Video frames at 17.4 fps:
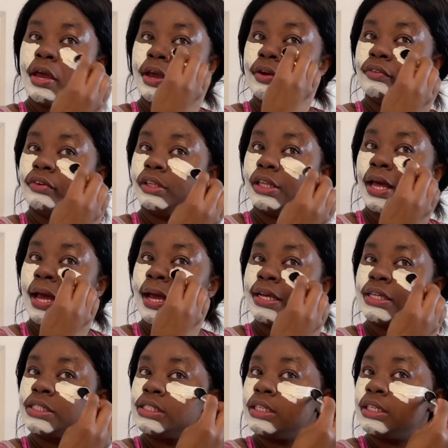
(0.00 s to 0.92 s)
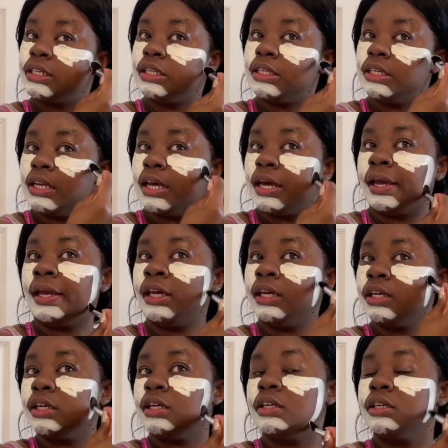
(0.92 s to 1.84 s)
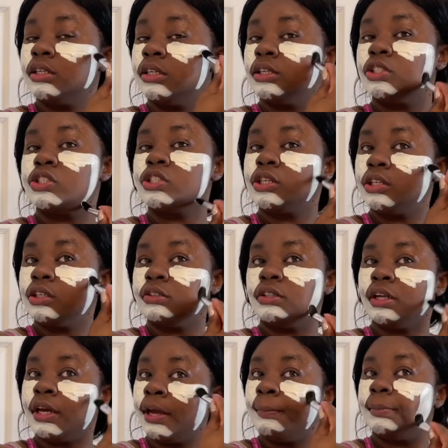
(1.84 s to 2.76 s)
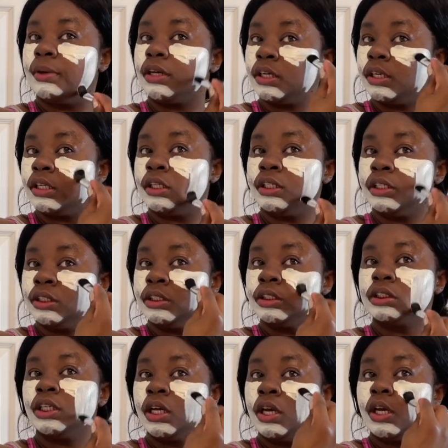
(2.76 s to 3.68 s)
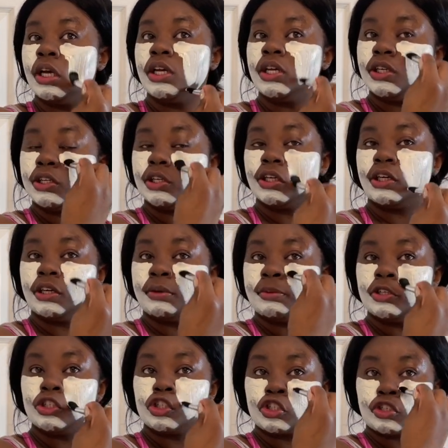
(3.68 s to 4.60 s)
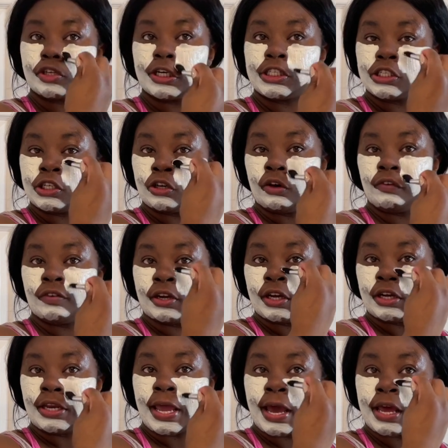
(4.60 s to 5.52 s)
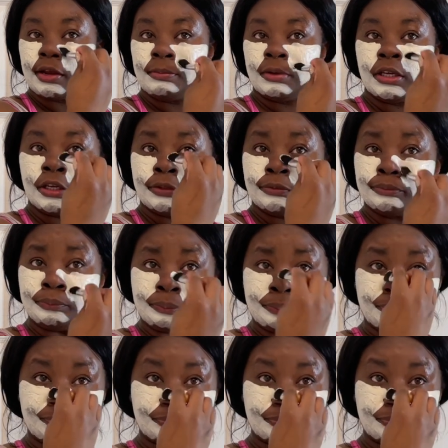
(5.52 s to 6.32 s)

a relaxing night, a chill night because your girl been stressing over anatomy